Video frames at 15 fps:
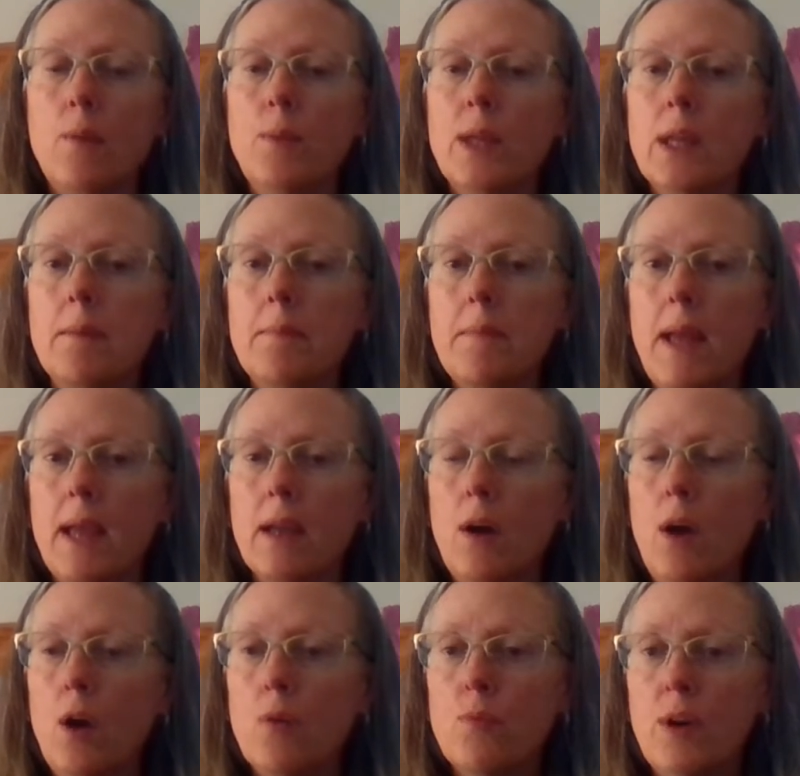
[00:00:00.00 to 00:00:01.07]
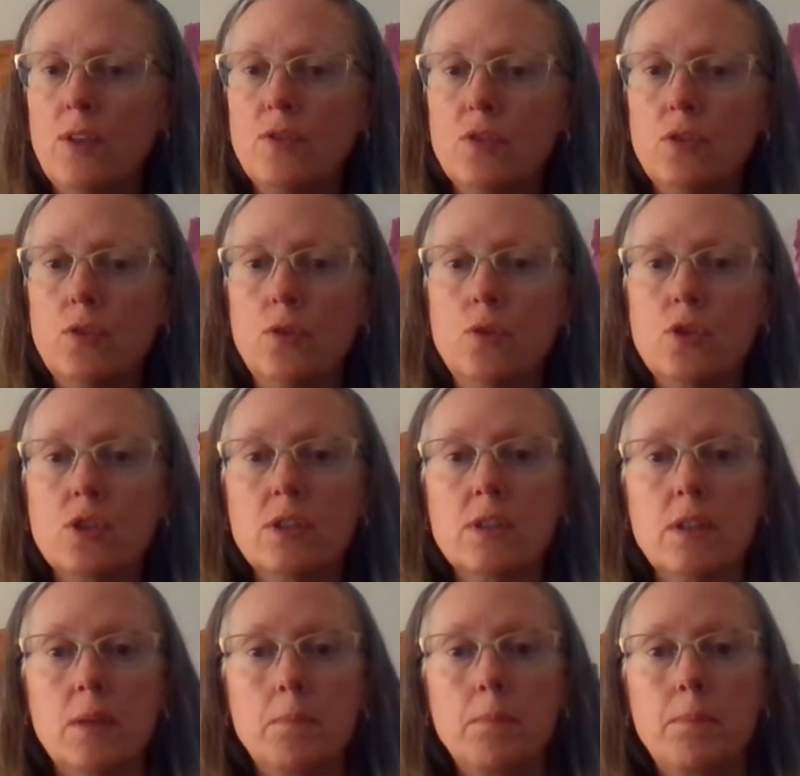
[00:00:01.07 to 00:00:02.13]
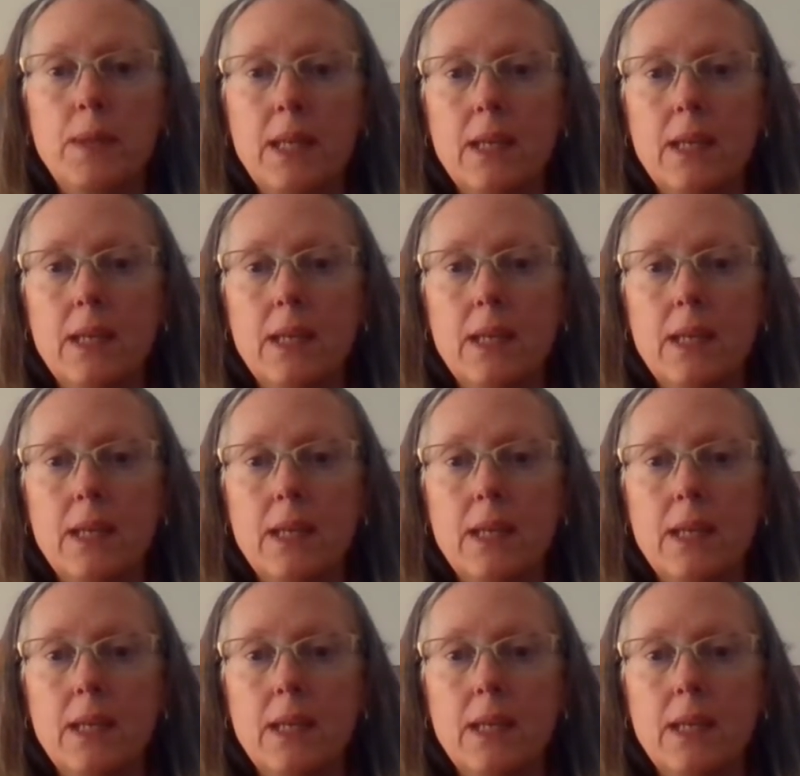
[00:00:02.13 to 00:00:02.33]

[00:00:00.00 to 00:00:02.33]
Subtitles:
and we can make restitutions and